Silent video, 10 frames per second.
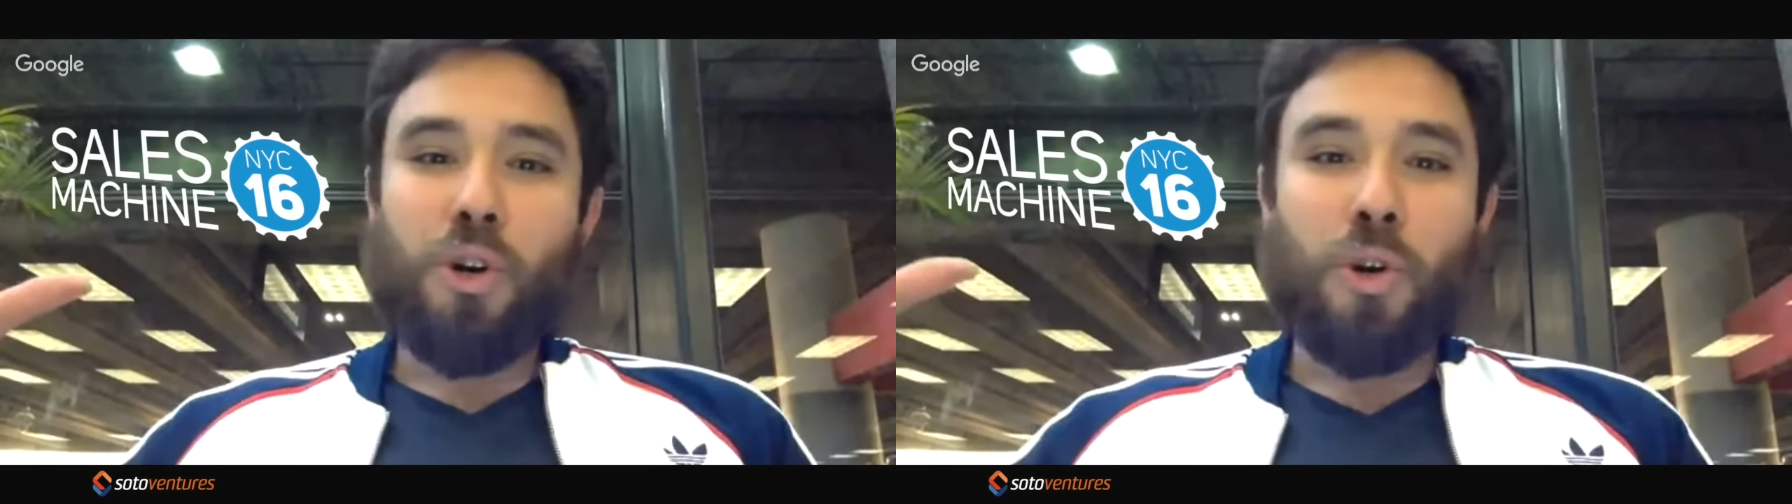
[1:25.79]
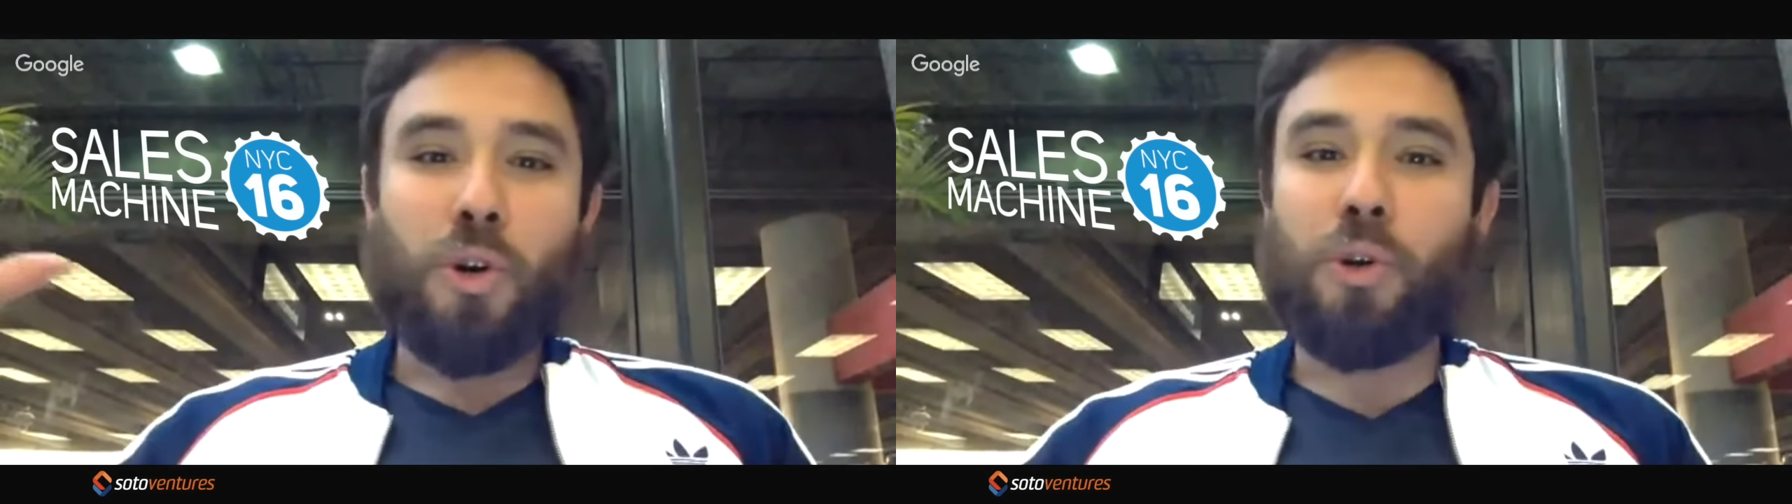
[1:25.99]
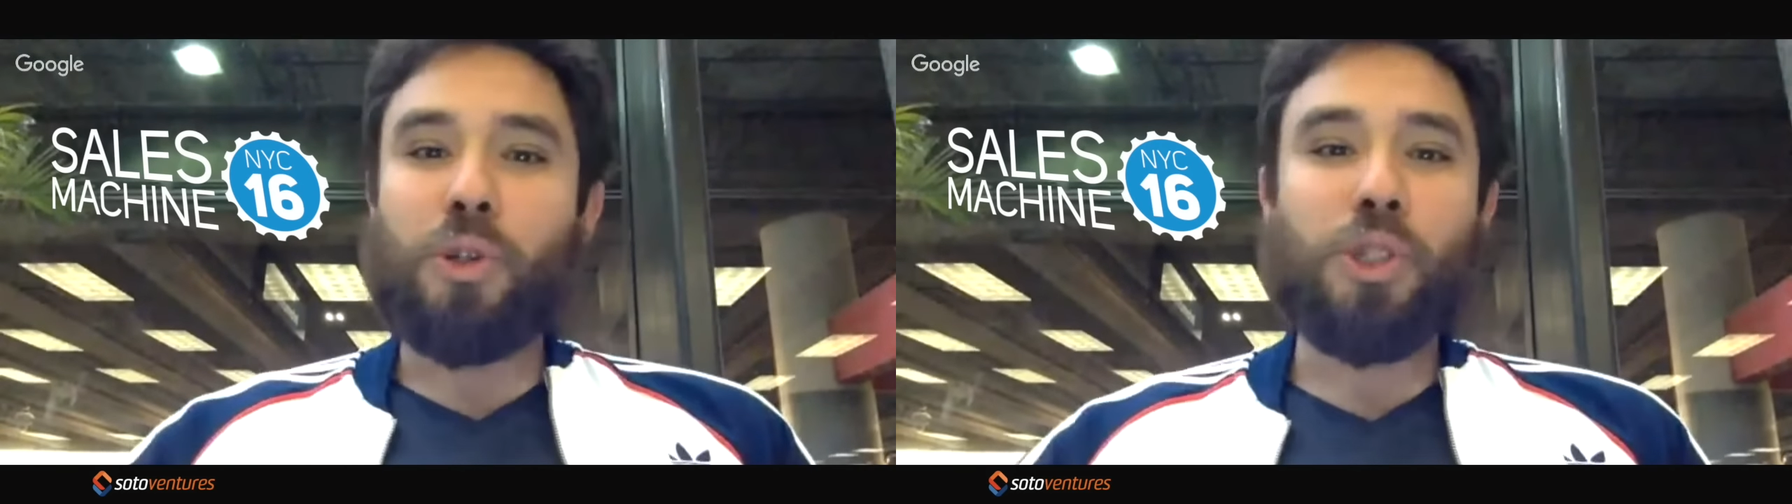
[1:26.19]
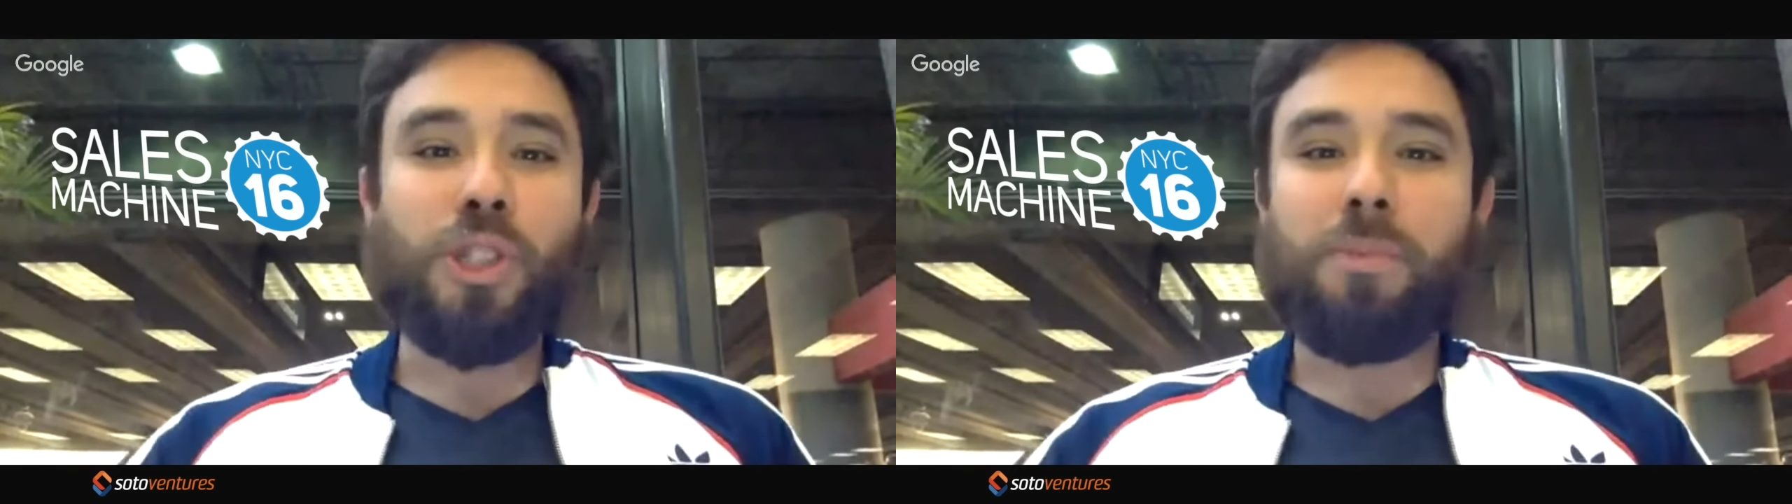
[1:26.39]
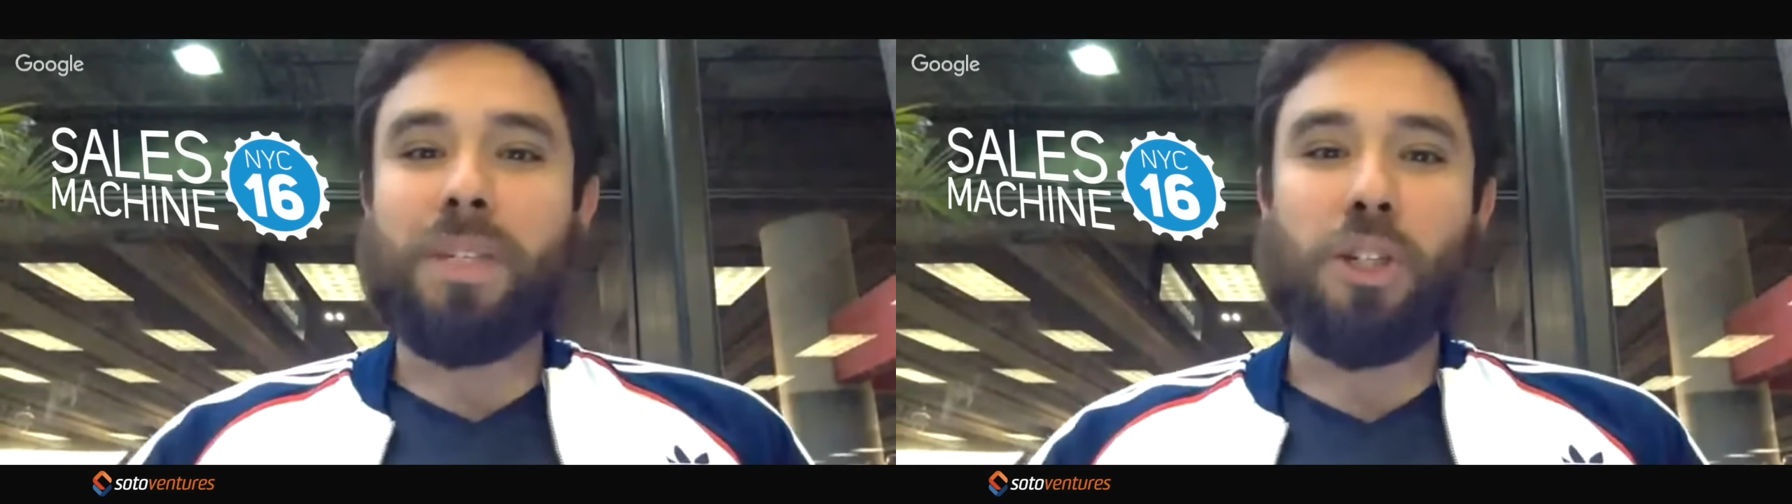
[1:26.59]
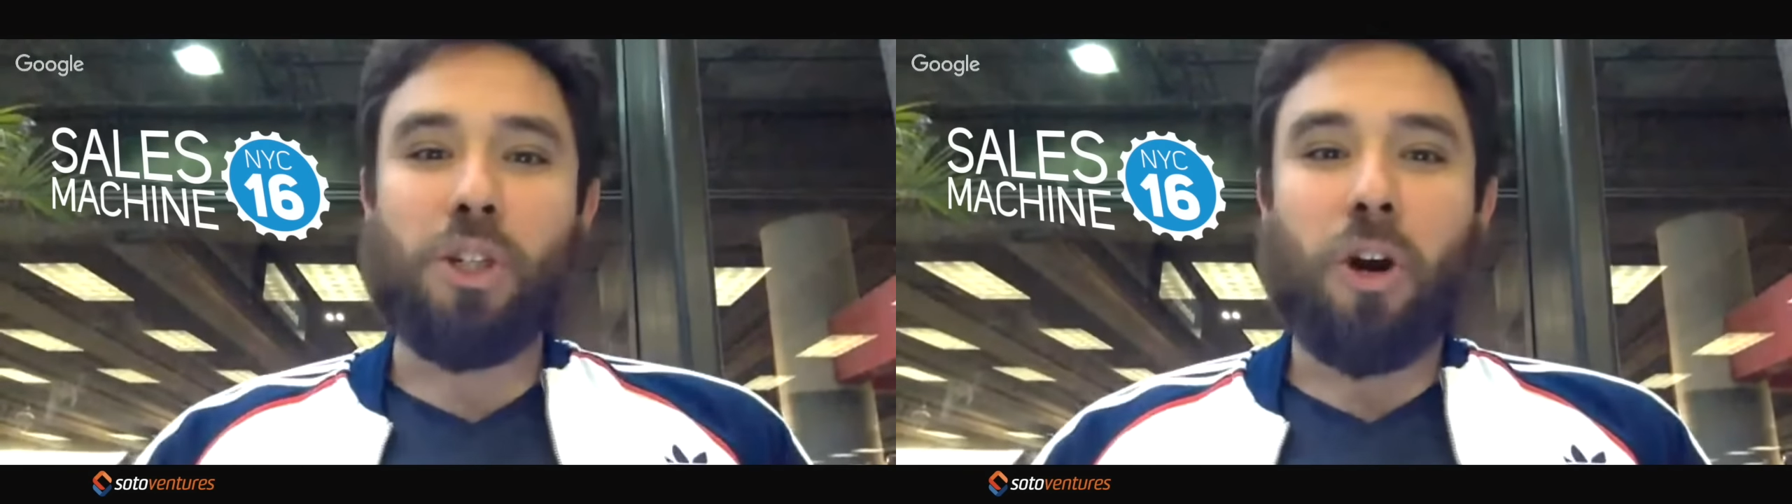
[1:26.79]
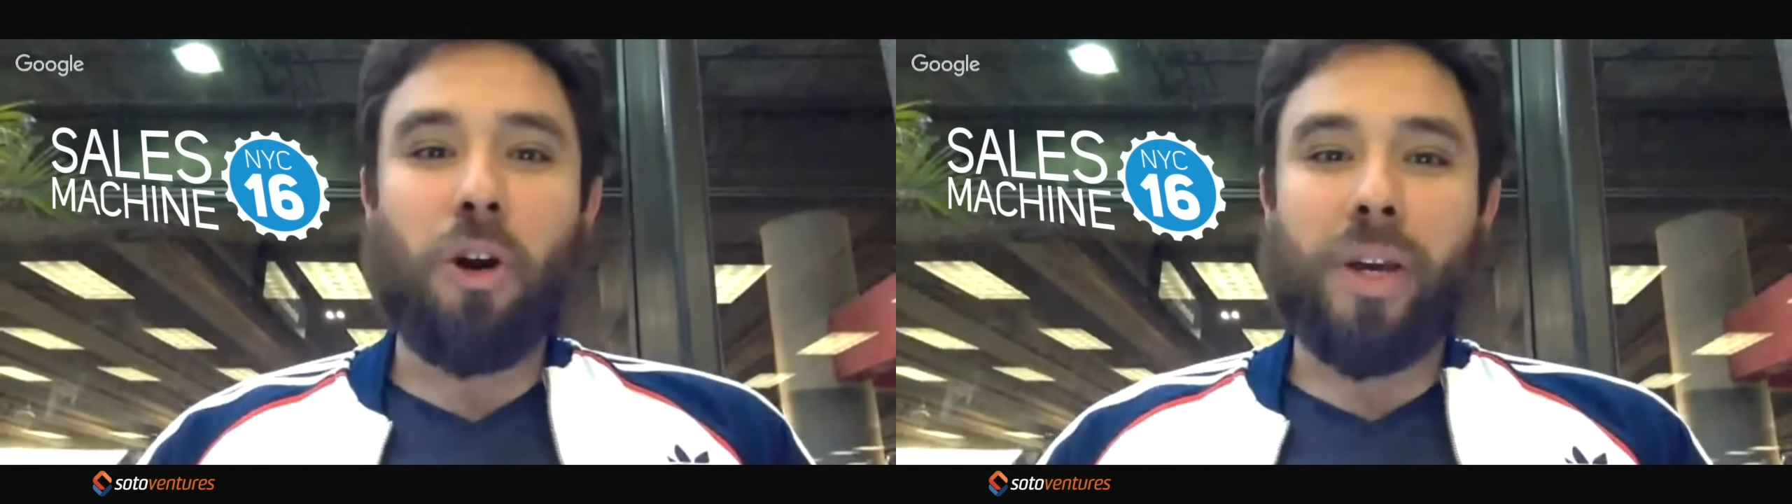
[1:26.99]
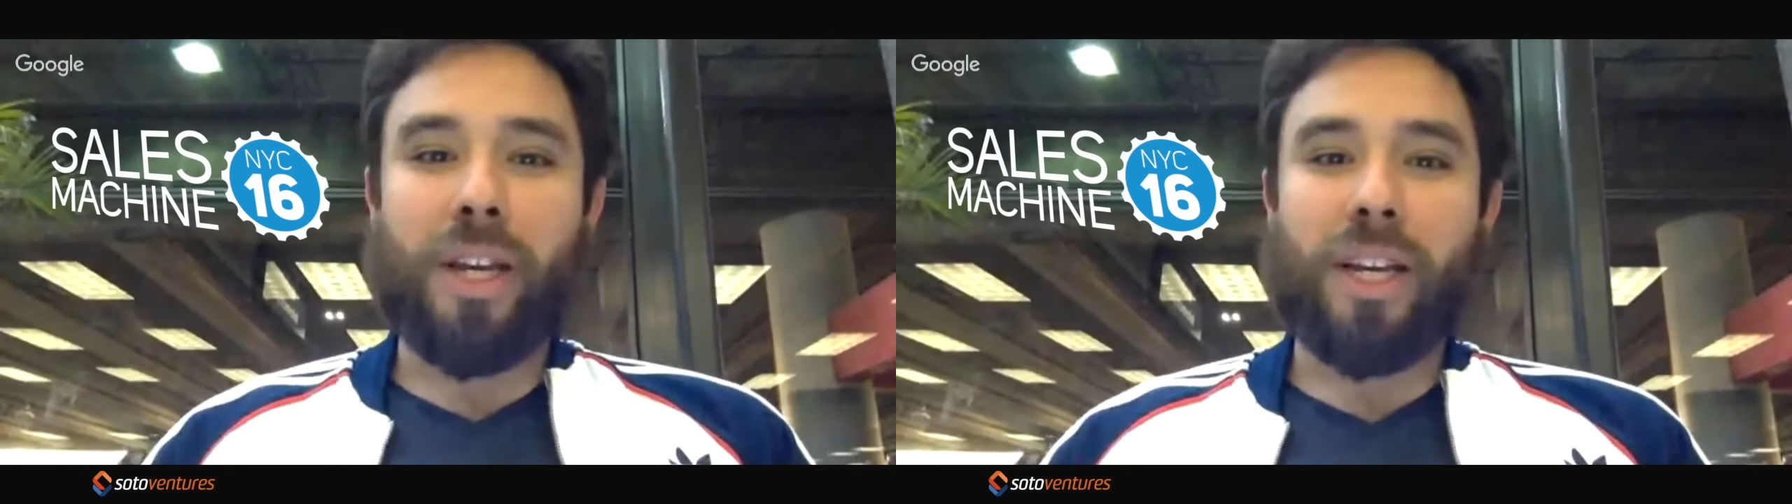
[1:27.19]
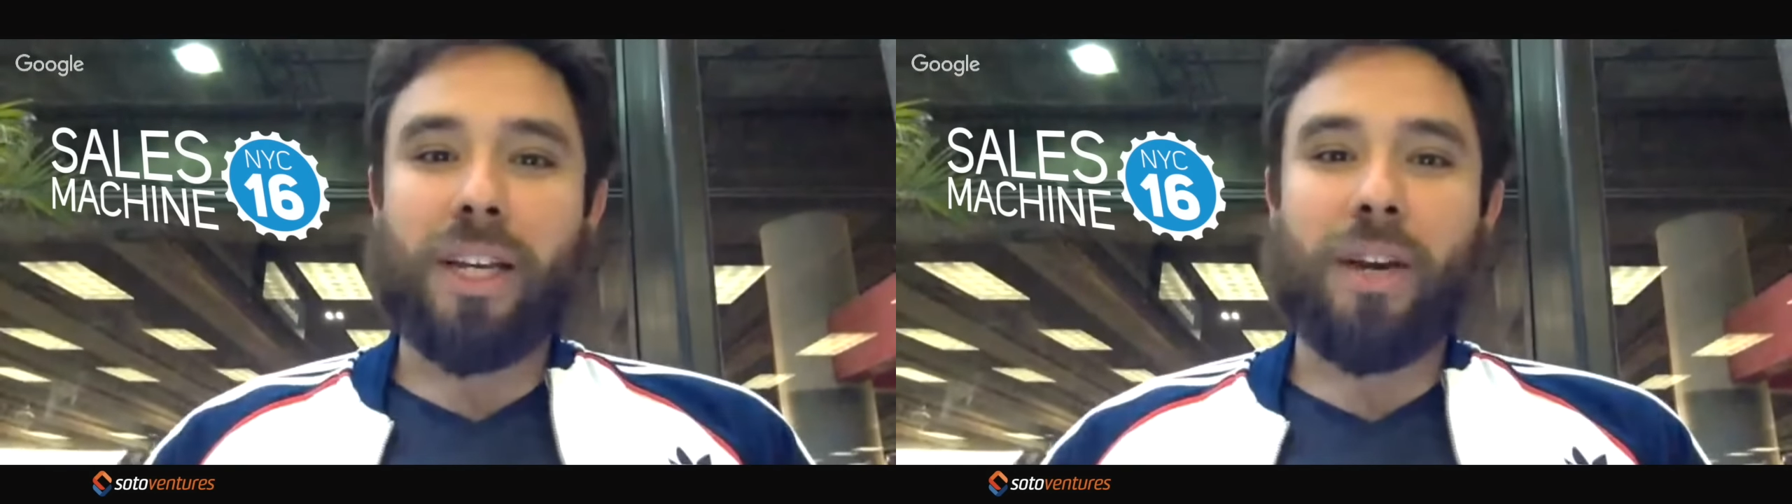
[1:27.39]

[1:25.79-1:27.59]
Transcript: who should be going,